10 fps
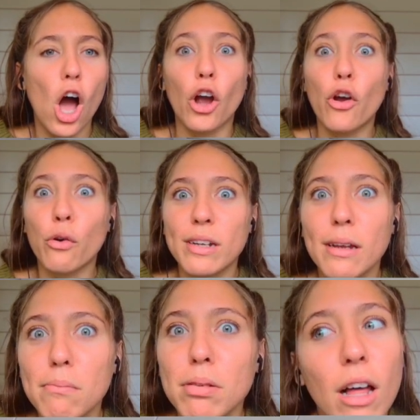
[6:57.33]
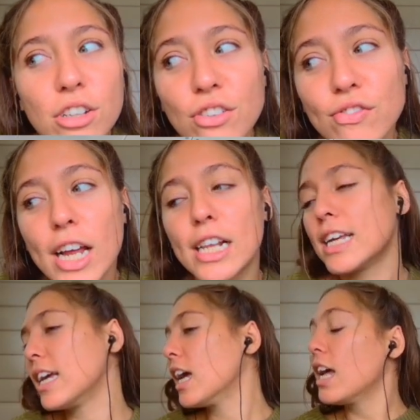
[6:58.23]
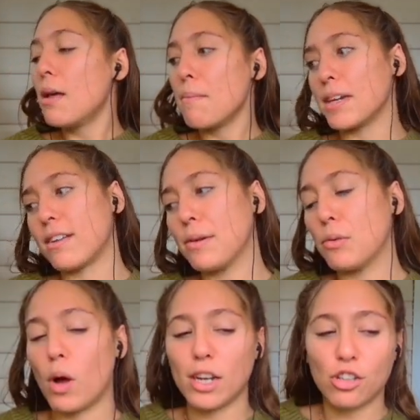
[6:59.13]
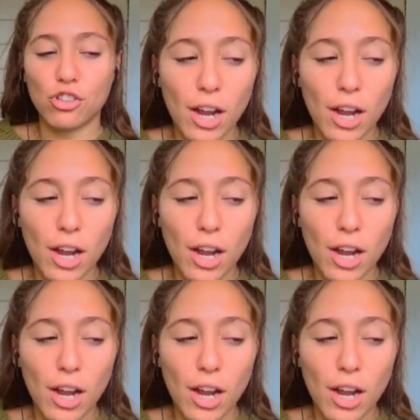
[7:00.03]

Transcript: cream blush finally, because I've been wanting to try